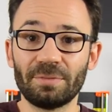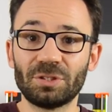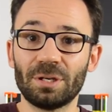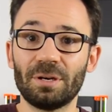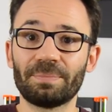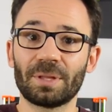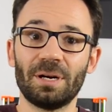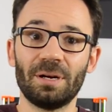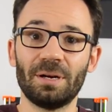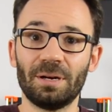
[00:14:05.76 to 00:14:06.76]
of the
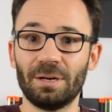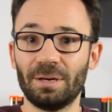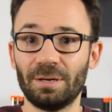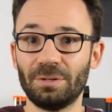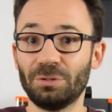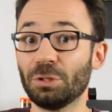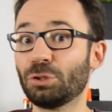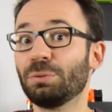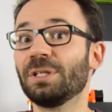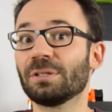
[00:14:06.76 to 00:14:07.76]

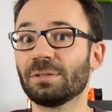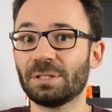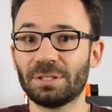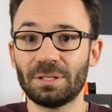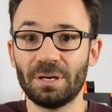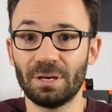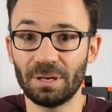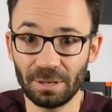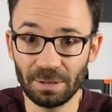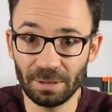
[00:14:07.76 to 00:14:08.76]
nutrient
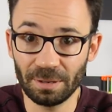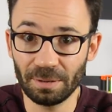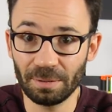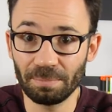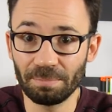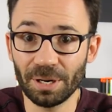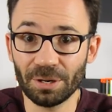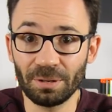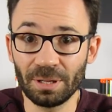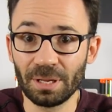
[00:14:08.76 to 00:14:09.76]

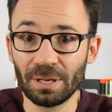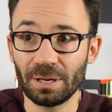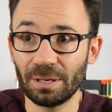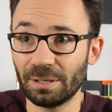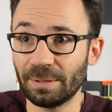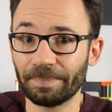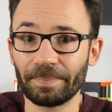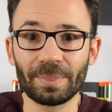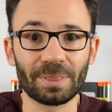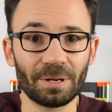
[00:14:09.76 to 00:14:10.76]
bottle
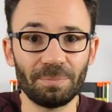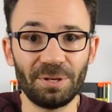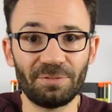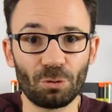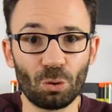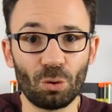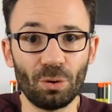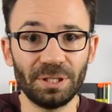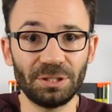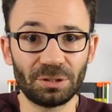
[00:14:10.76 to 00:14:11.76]

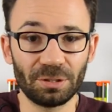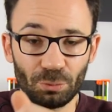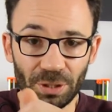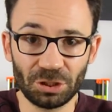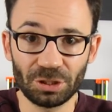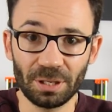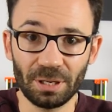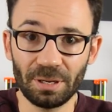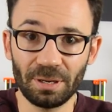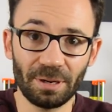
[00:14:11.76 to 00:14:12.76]
before it reached
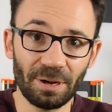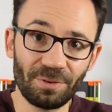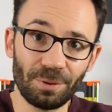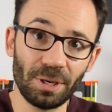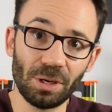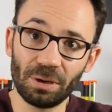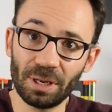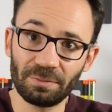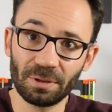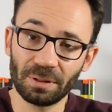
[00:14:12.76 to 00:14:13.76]
a very low
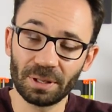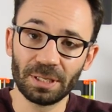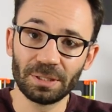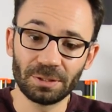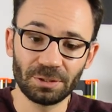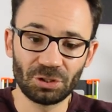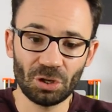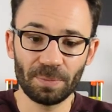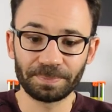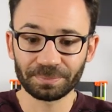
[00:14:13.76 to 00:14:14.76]
level.
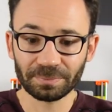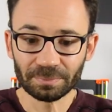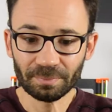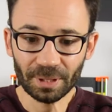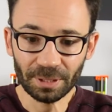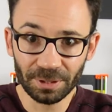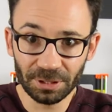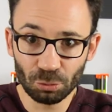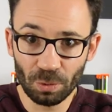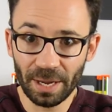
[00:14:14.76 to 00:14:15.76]
So
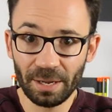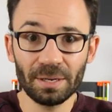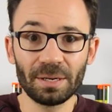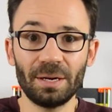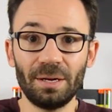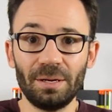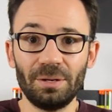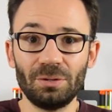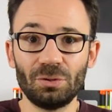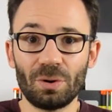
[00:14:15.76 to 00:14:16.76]
this way
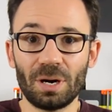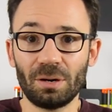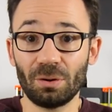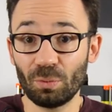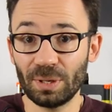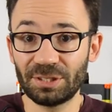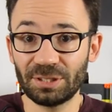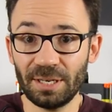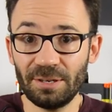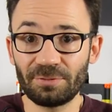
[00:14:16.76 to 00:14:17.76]
you are always
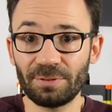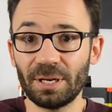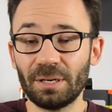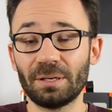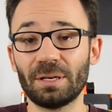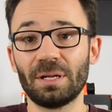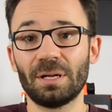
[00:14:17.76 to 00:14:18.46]
safe, and